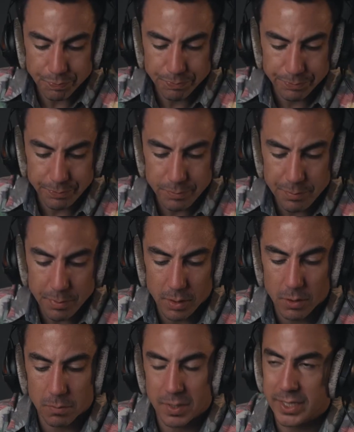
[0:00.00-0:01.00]

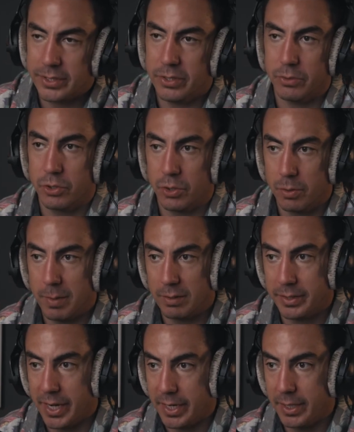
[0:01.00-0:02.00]
But that's so true about
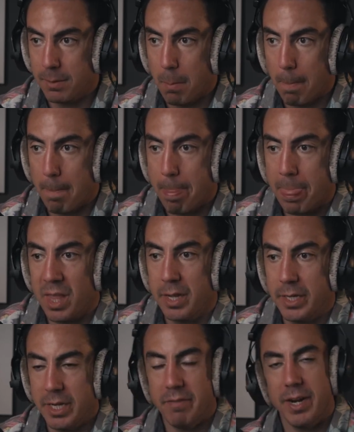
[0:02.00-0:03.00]
dating.
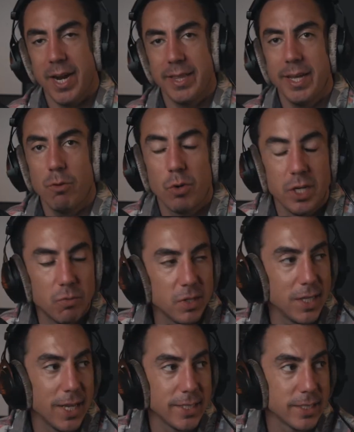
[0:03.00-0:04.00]
You ever had that where you really
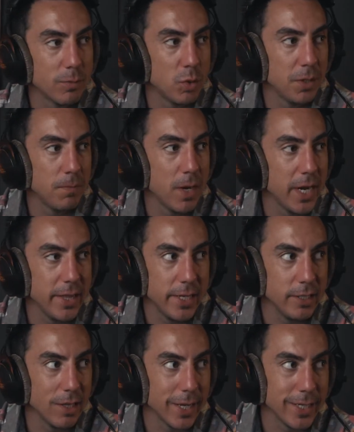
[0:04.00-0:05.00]
like someone and then
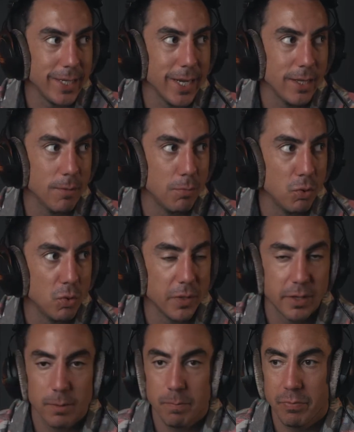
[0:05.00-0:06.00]
you like get in the pool with
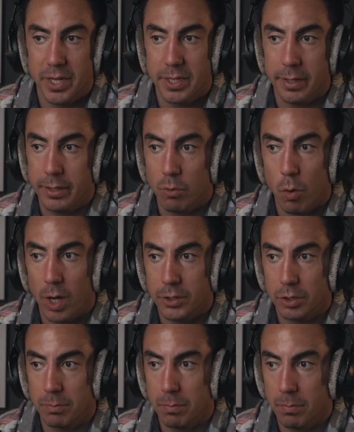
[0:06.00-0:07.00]
them and then you watch
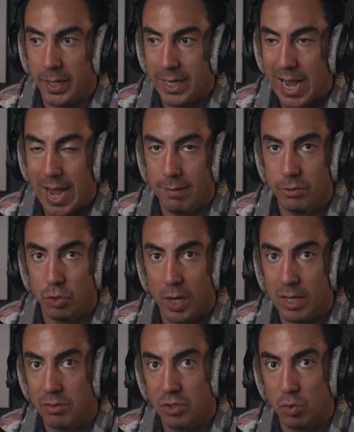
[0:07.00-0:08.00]
them like half
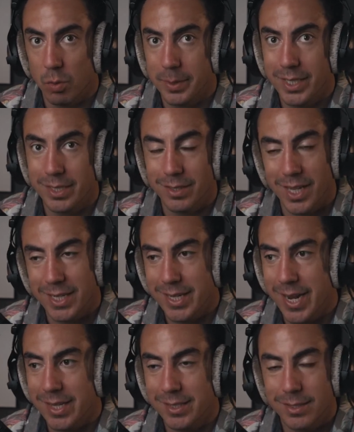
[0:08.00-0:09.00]
drown swimming and you're like,
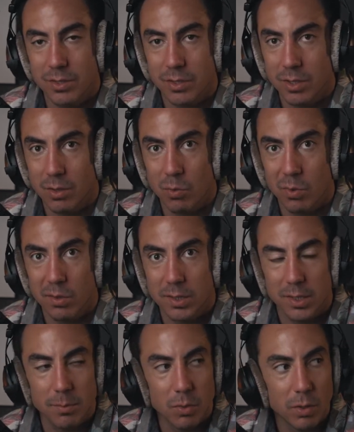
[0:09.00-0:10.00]
yeah, this isn't going to work
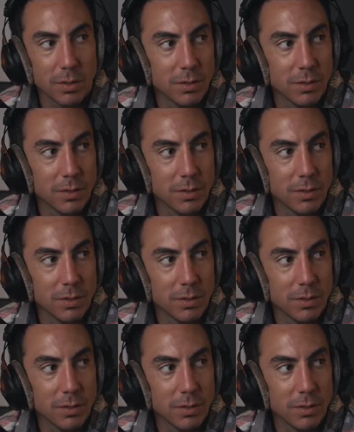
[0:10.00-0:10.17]
anymore.